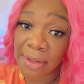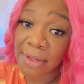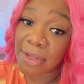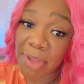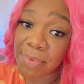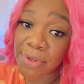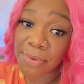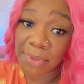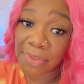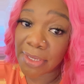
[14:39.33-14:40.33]
I would go
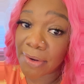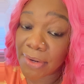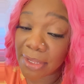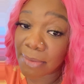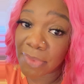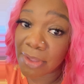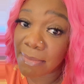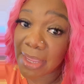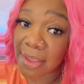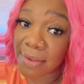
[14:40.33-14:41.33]
in there and help them
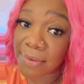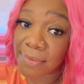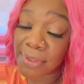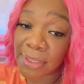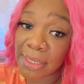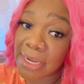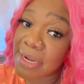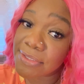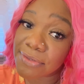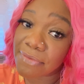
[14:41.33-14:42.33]
out,
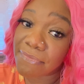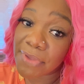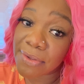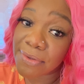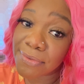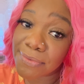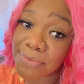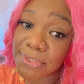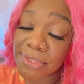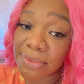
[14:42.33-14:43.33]
answer the
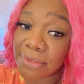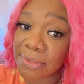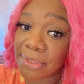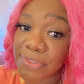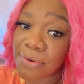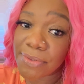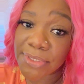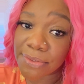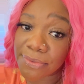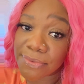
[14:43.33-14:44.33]
phones. Certain
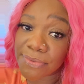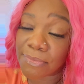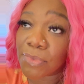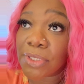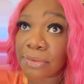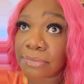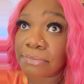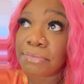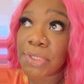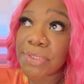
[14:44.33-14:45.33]
schools, well,
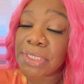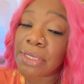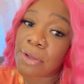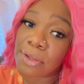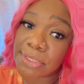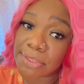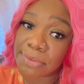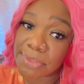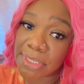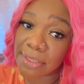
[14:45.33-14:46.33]
mostly all
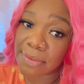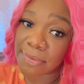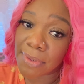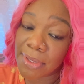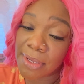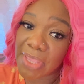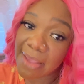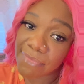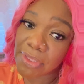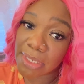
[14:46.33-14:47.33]
schools now,
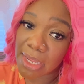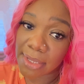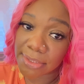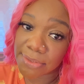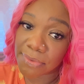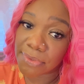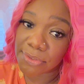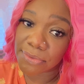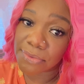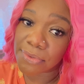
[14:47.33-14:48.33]
have the locks on the
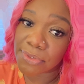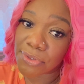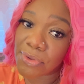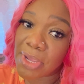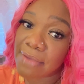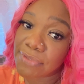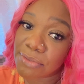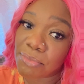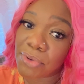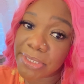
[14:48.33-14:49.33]
door. So you have to
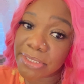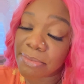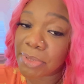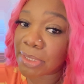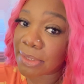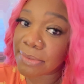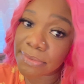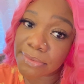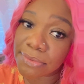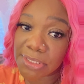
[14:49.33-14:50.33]
press the
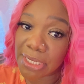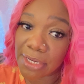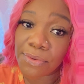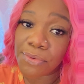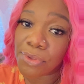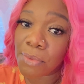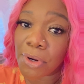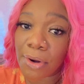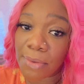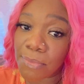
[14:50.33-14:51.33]
button, state who you
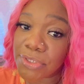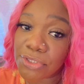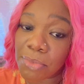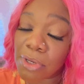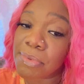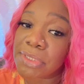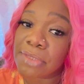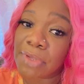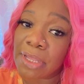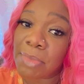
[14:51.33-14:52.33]
are and what's your purpose of
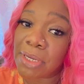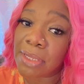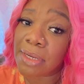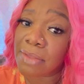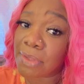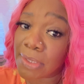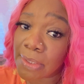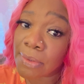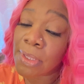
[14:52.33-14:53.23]
coming in, and then they'll